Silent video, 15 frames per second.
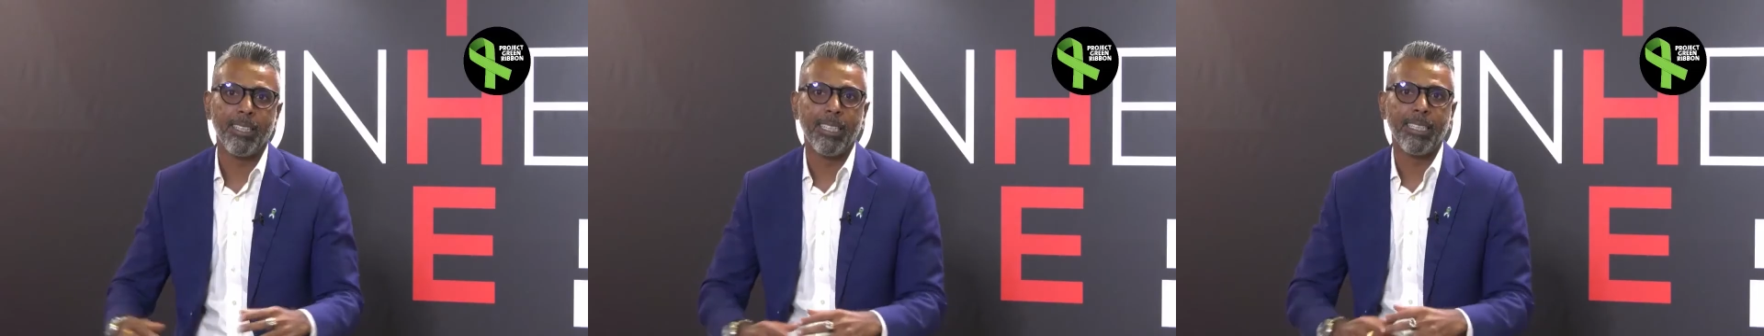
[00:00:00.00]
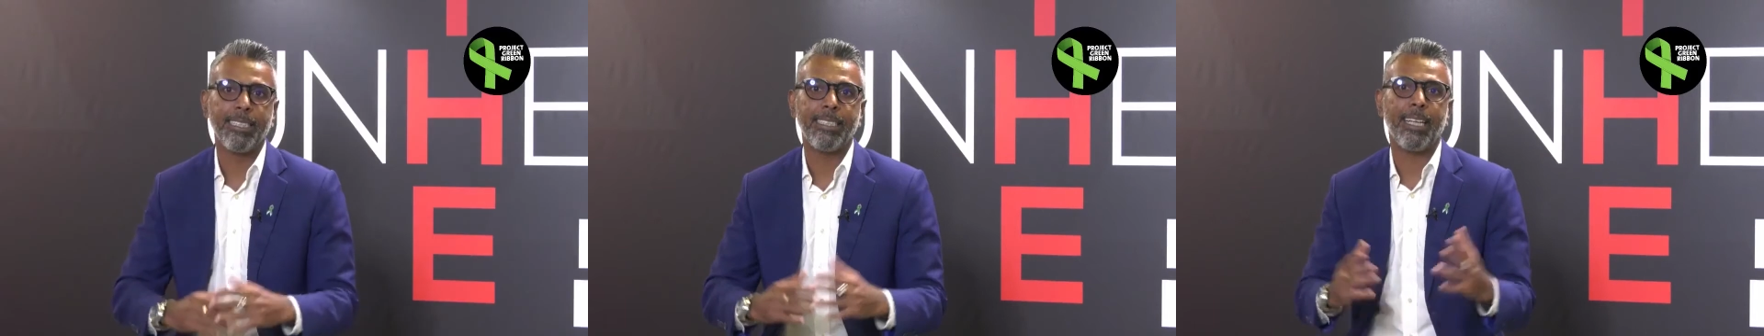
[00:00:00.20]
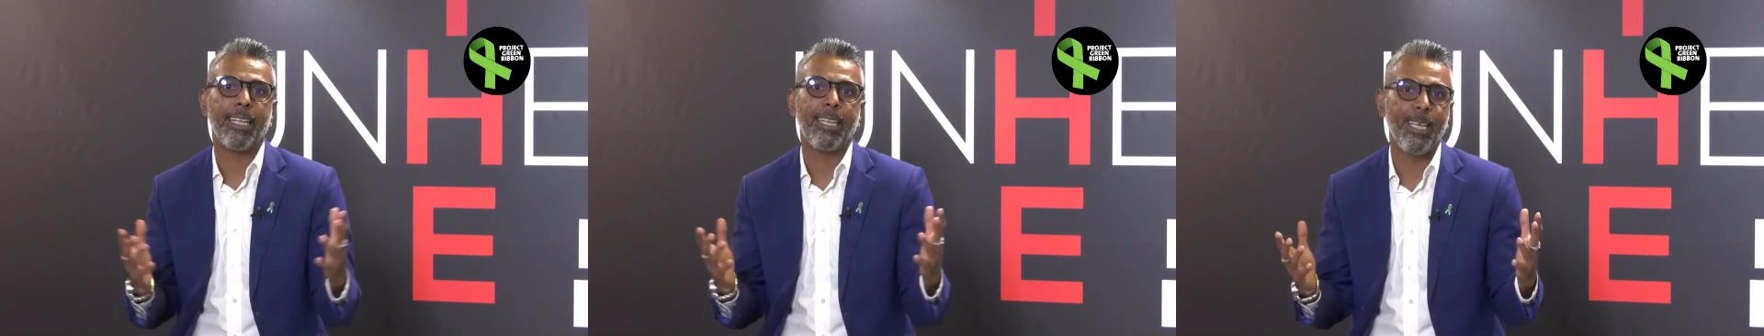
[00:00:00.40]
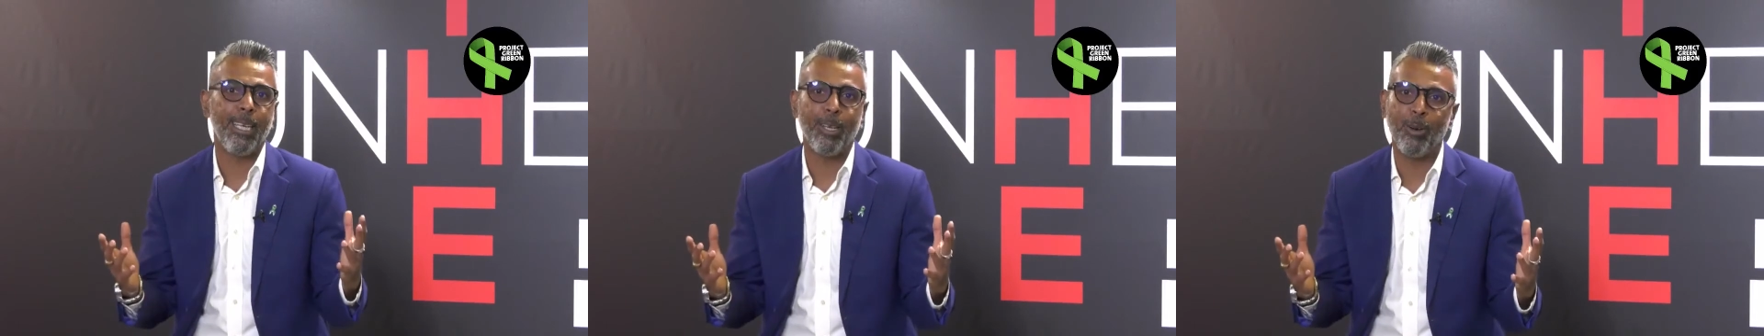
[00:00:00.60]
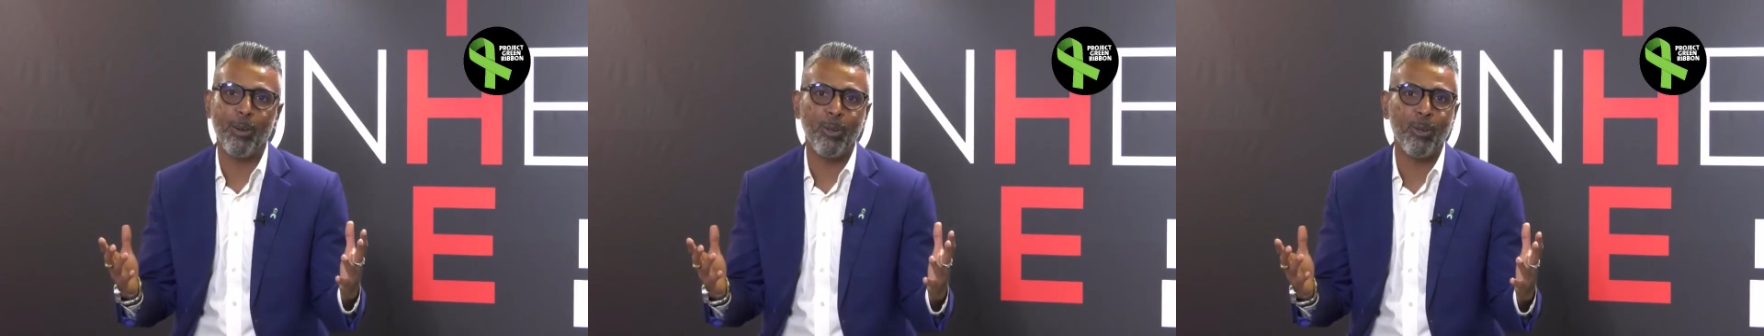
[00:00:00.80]
Sakthi,
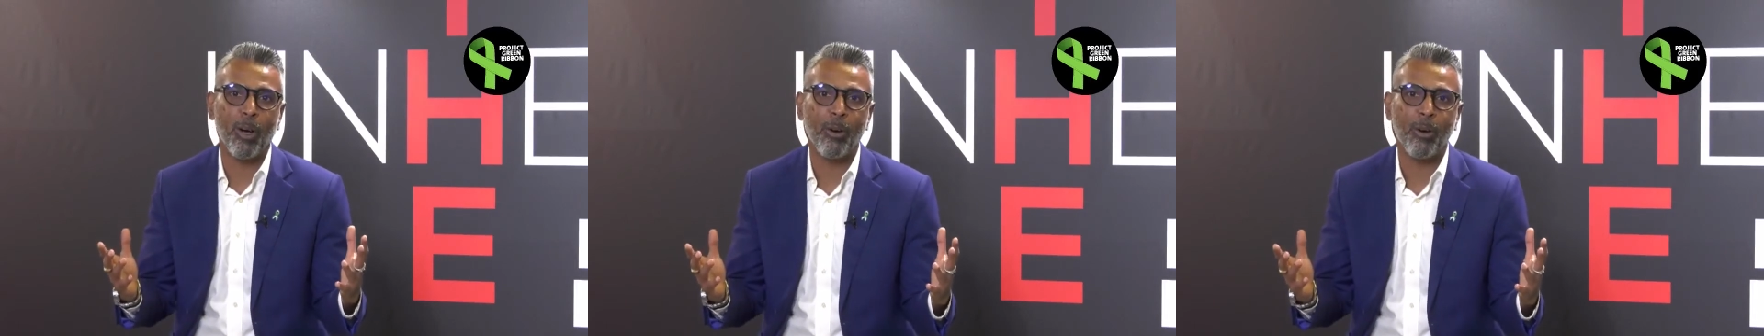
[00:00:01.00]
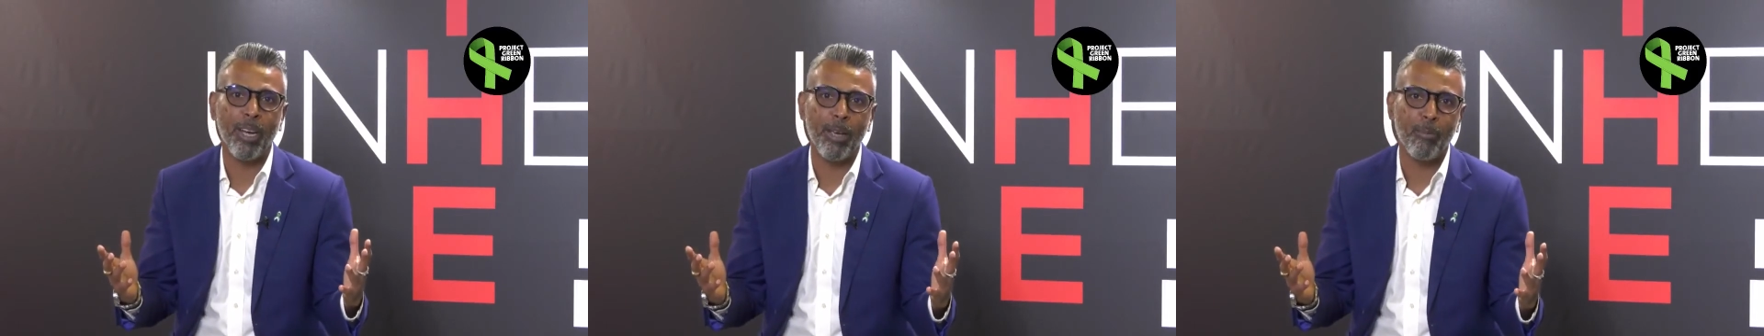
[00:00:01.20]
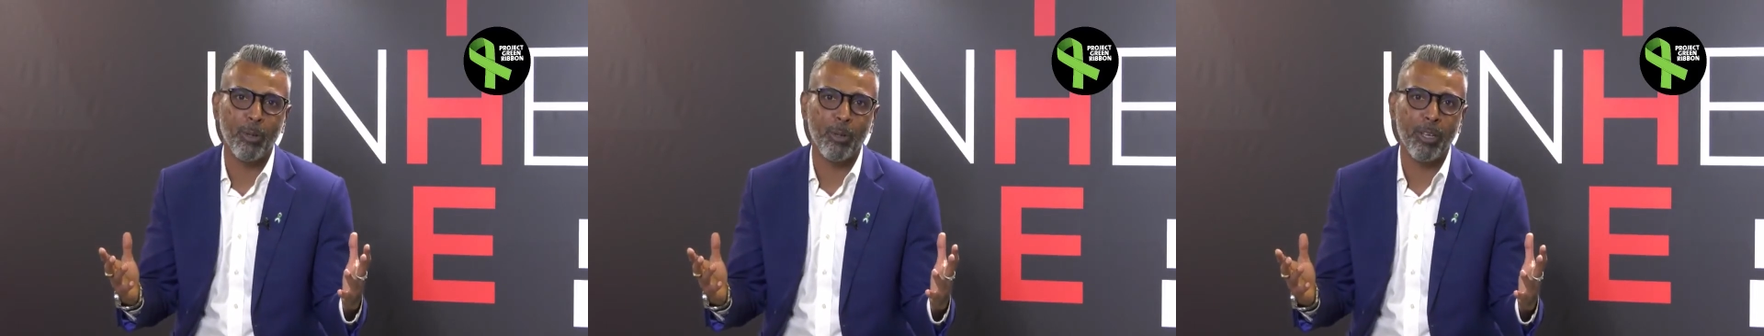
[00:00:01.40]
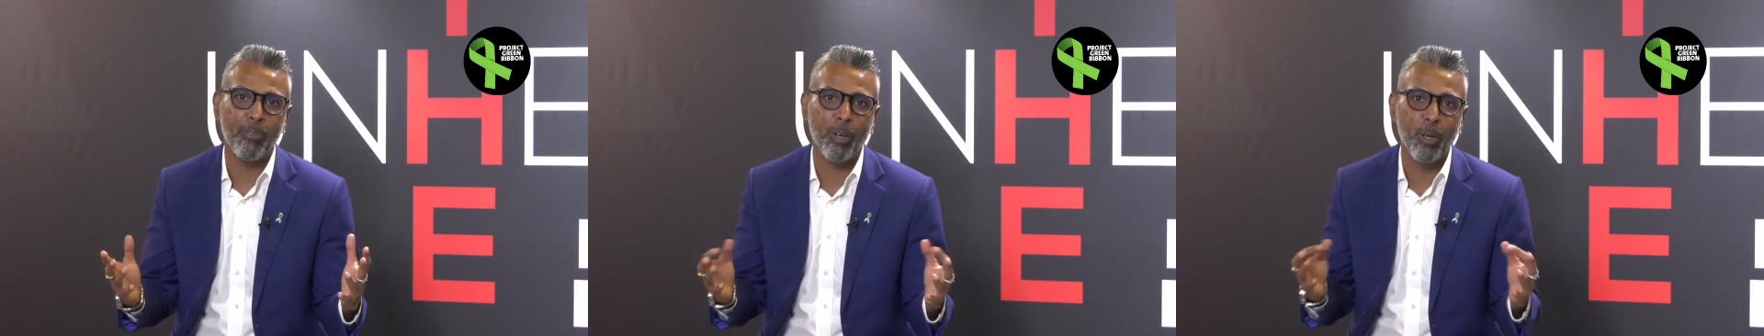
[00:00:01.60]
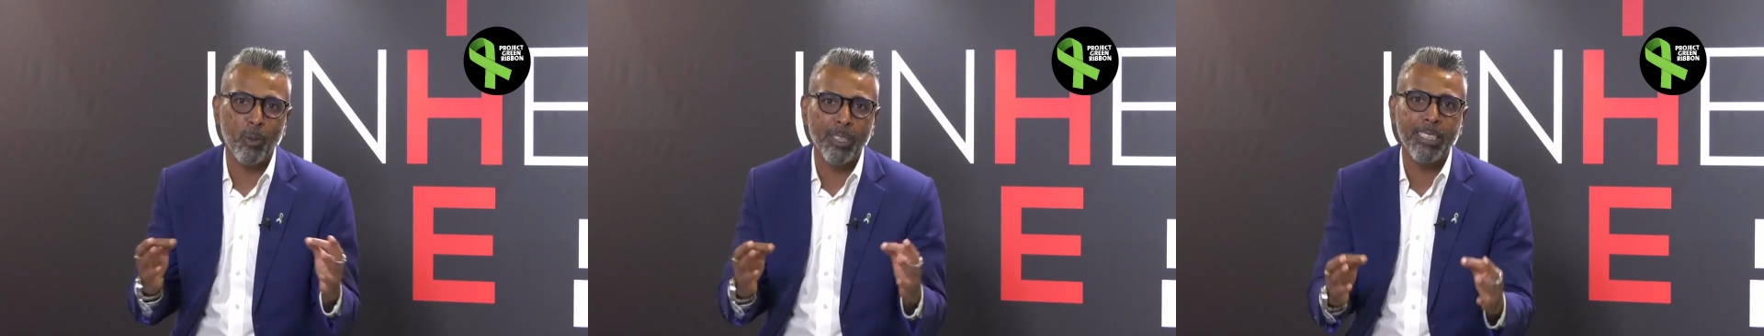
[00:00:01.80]
you are not able to
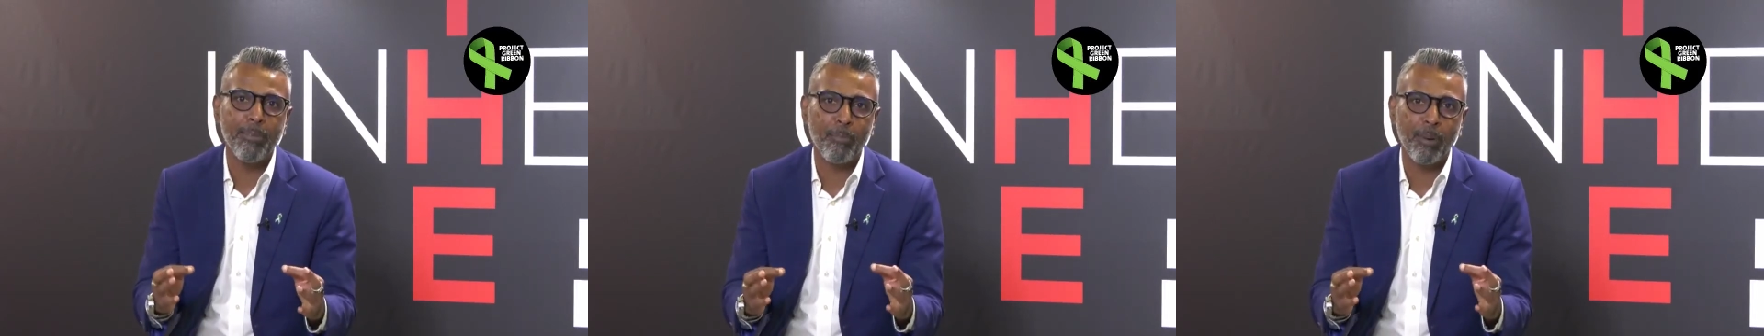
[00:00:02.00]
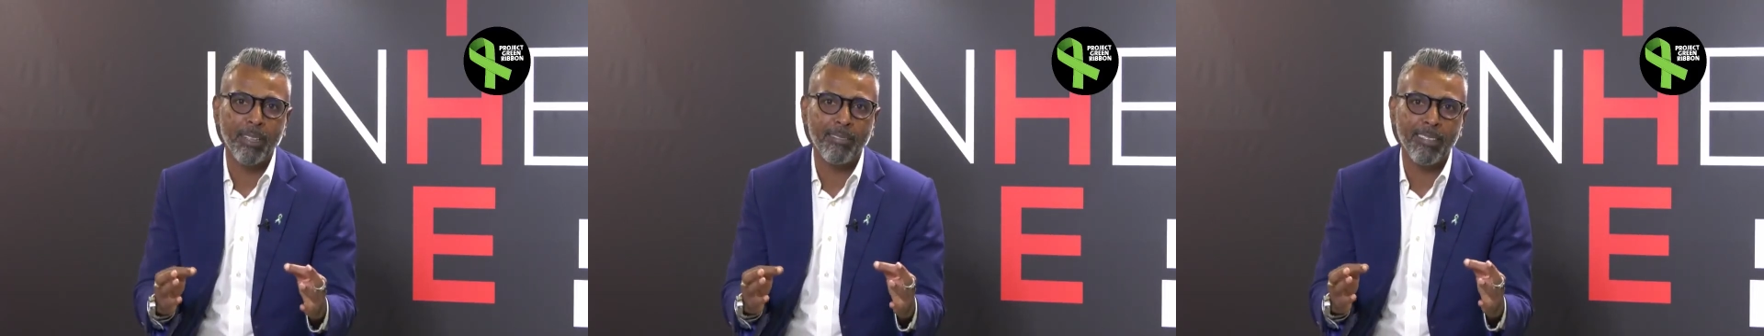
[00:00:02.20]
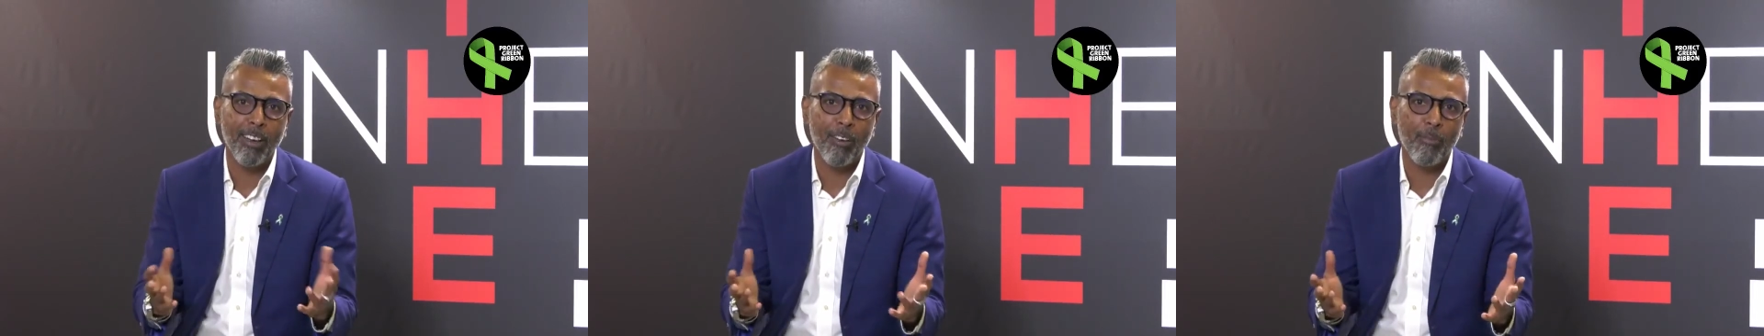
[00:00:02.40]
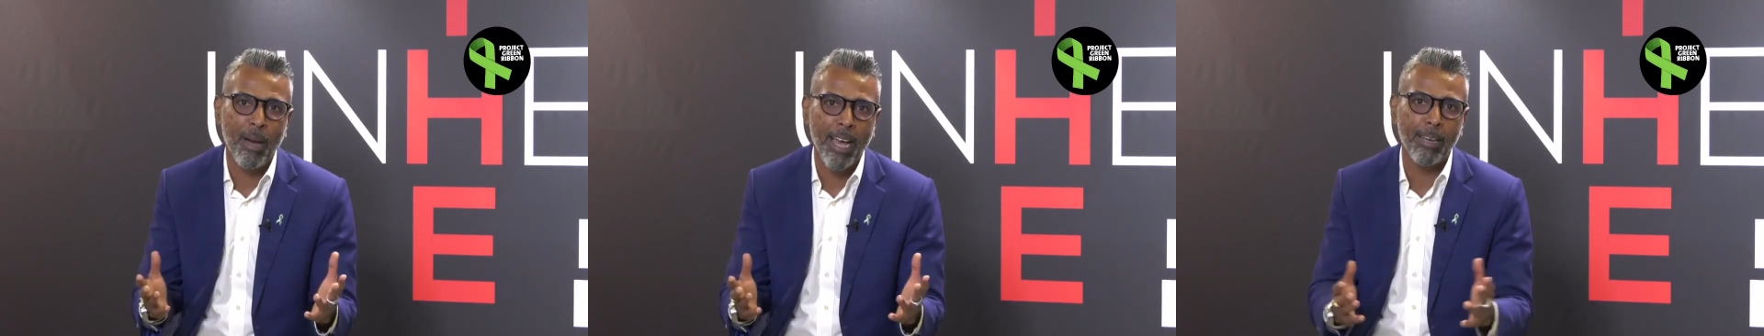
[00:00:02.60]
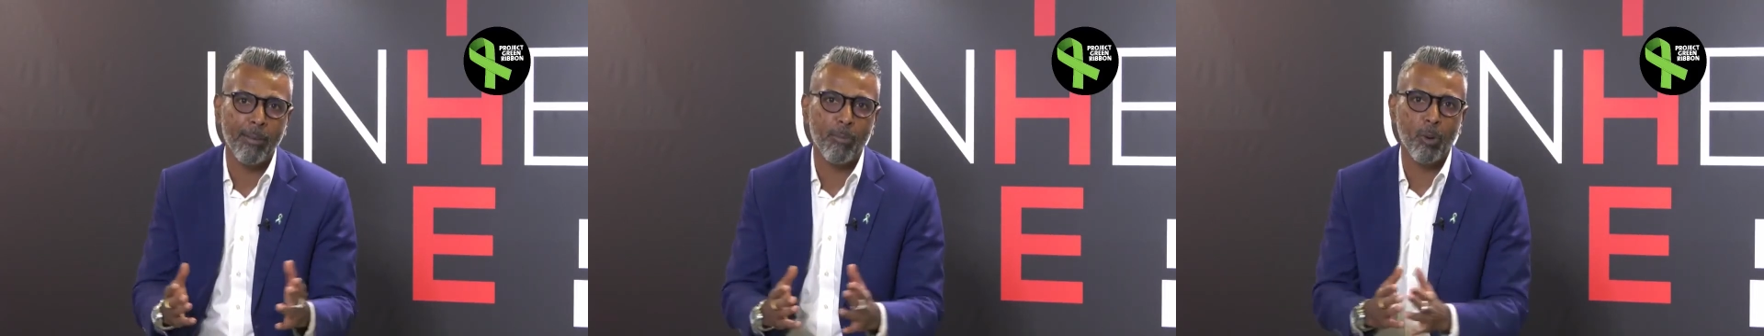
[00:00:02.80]
even do a simplest thing of
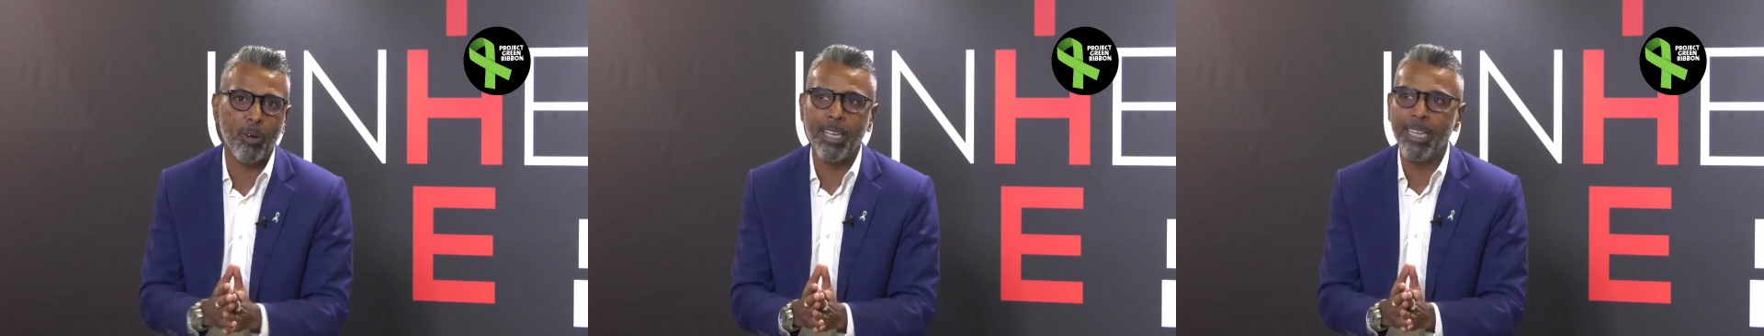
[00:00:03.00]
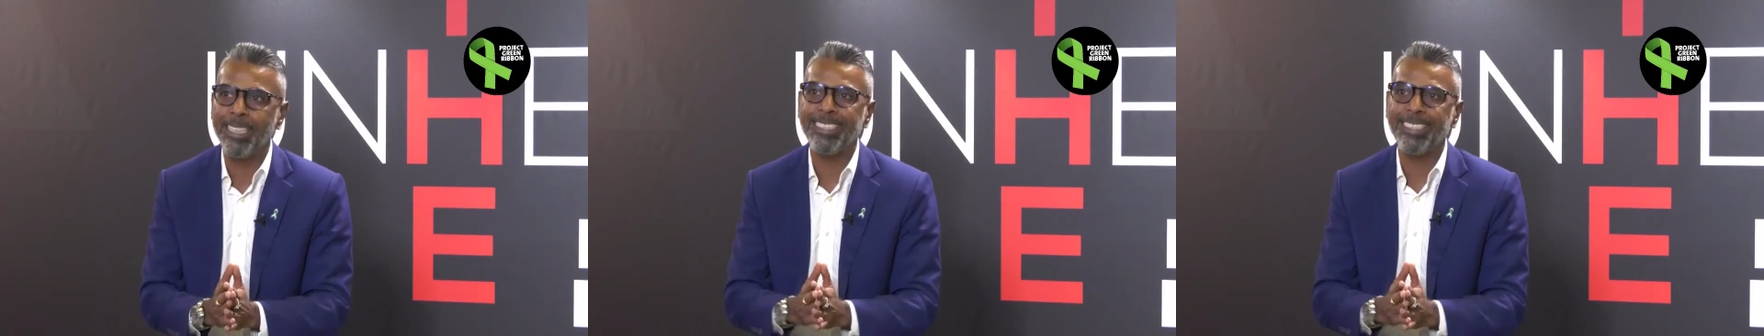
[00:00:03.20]
buying a book.